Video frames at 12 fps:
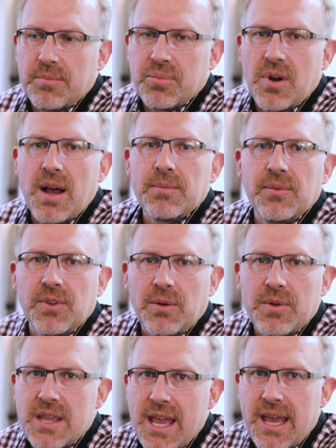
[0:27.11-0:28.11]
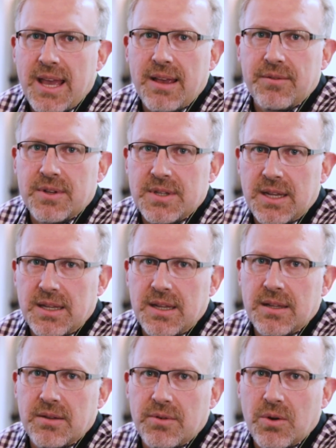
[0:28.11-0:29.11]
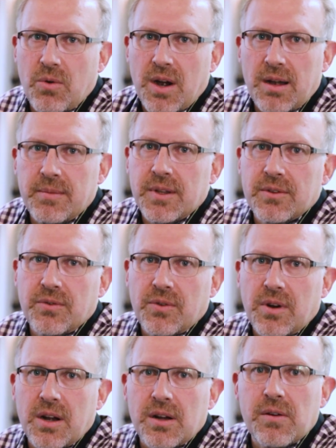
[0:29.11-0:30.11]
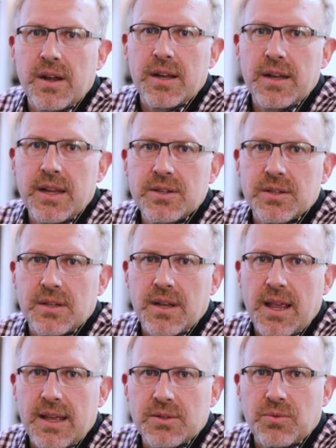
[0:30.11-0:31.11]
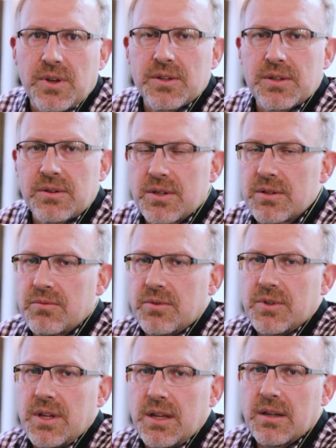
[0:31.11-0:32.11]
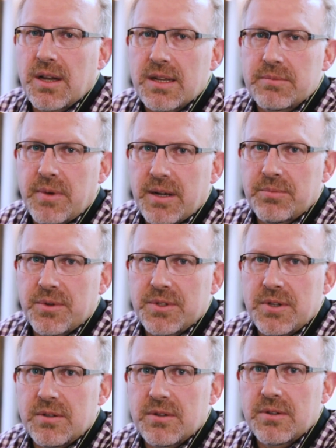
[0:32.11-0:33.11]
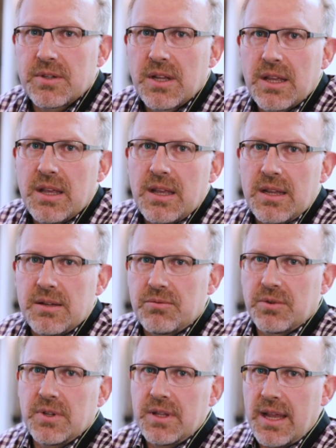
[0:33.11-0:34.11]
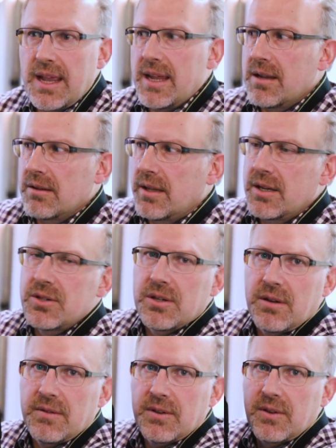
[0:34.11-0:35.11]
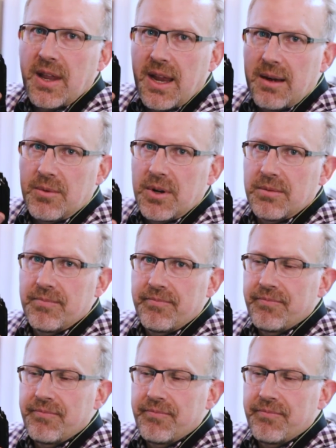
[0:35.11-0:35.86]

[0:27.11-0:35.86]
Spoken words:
problems that we have in taking the requirements for our accreditation as well as our just routine cosmetic procedures is really the angulation of this camera.